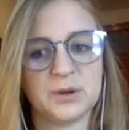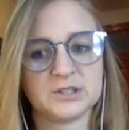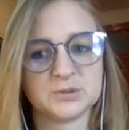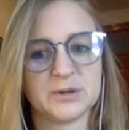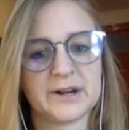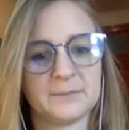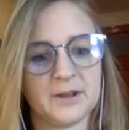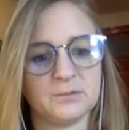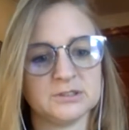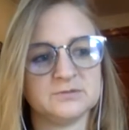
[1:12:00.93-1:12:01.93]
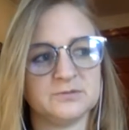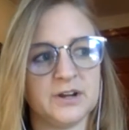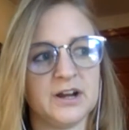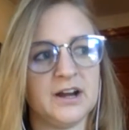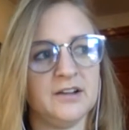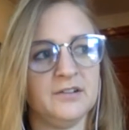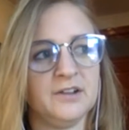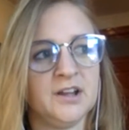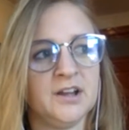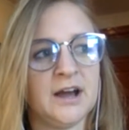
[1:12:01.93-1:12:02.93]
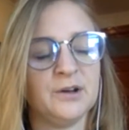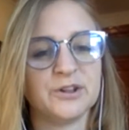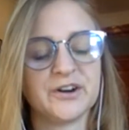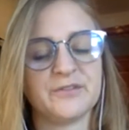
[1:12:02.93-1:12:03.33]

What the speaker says: I think Trump's 2020 campaign was